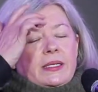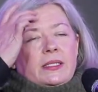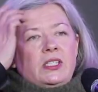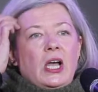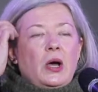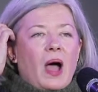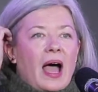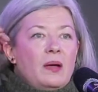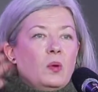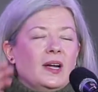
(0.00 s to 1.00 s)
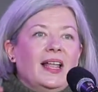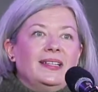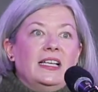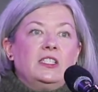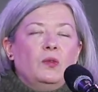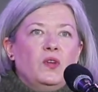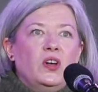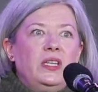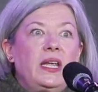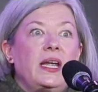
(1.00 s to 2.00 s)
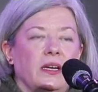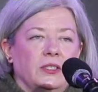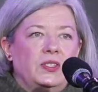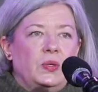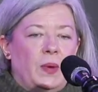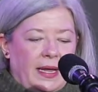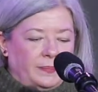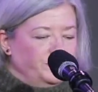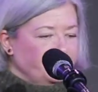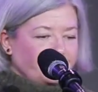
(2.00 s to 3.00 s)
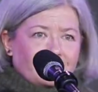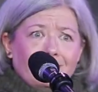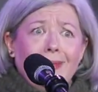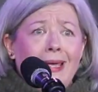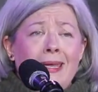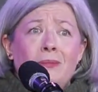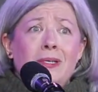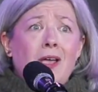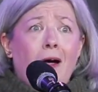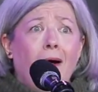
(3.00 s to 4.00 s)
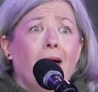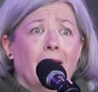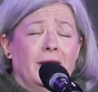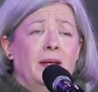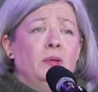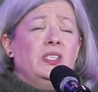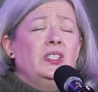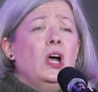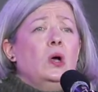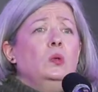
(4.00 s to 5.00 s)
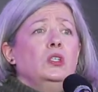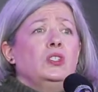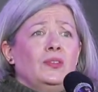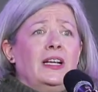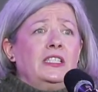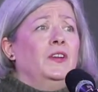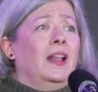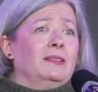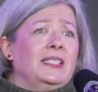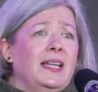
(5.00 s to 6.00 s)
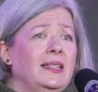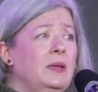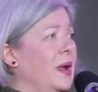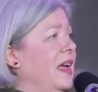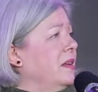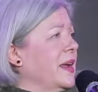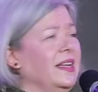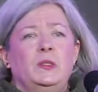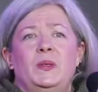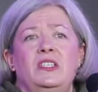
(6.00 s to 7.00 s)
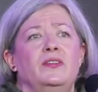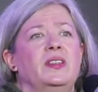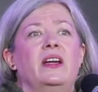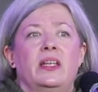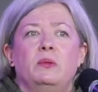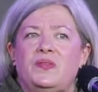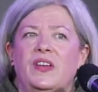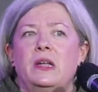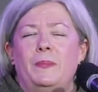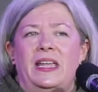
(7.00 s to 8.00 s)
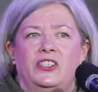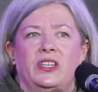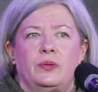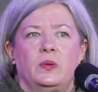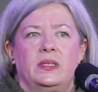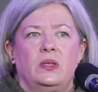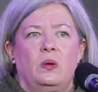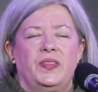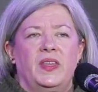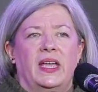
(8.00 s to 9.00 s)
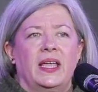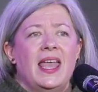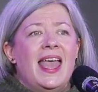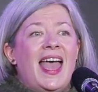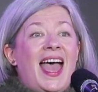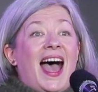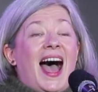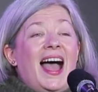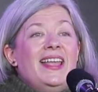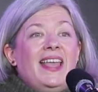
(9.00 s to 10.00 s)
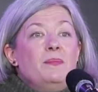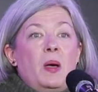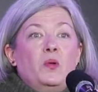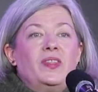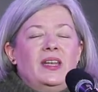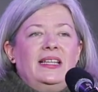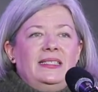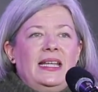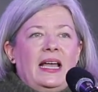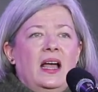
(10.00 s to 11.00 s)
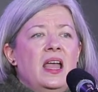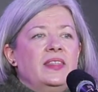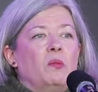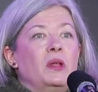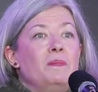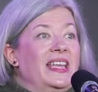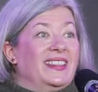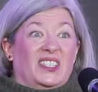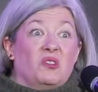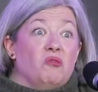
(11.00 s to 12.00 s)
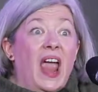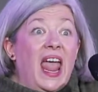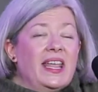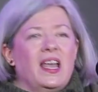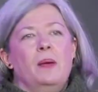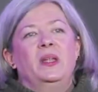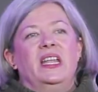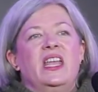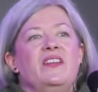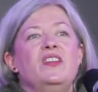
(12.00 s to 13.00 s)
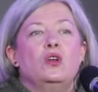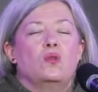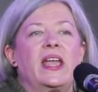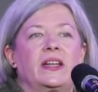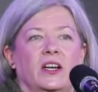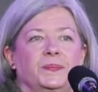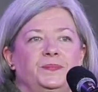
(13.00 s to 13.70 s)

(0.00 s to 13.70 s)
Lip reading: So I worked like this for years, right? And it was hard. It was so stressful. I was tightly wound. My husband's over there. He was very patient through this whole thing. I came up with an idea that would make this great company even greater.